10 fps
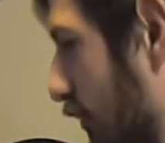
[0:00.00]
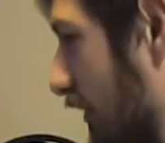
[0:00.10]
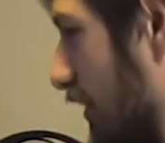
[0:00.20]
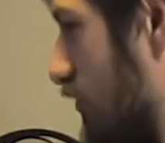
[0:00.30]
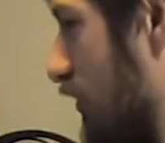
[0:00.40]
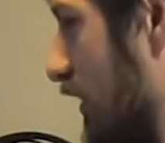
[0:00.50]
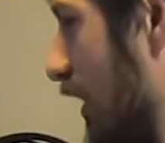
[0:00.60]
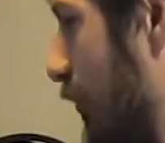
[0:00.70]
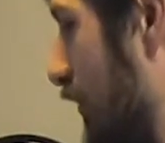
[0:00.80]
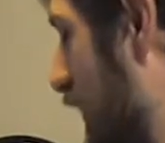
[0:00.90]
once I
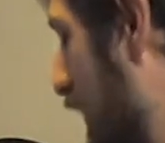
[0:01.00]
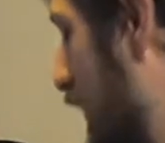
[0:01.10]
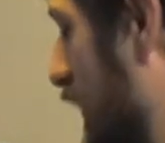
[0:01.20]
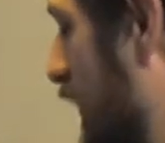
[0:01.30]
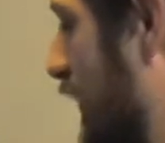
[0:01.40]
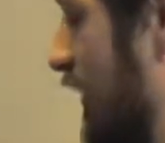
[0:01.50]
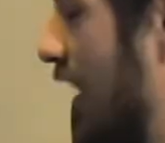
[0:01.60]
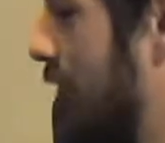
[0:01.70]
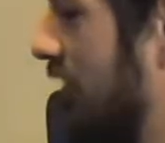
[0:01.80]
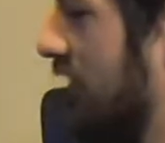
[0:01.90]
string up the
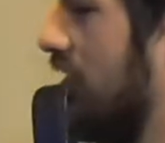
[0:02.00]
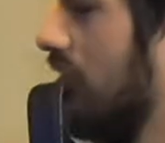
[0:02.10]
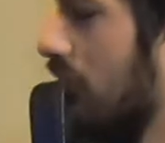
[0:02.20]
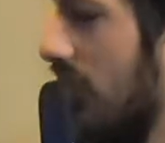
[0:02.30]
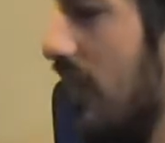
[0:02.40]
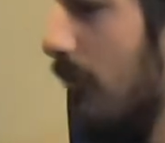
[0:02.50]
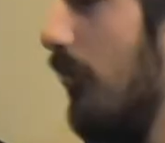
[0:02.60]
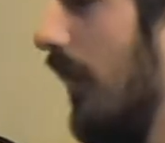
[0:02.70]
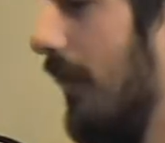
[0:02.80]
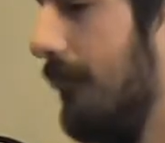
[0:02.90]
Nemesis 3,
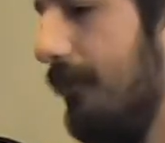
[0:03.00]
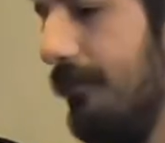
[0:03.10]
but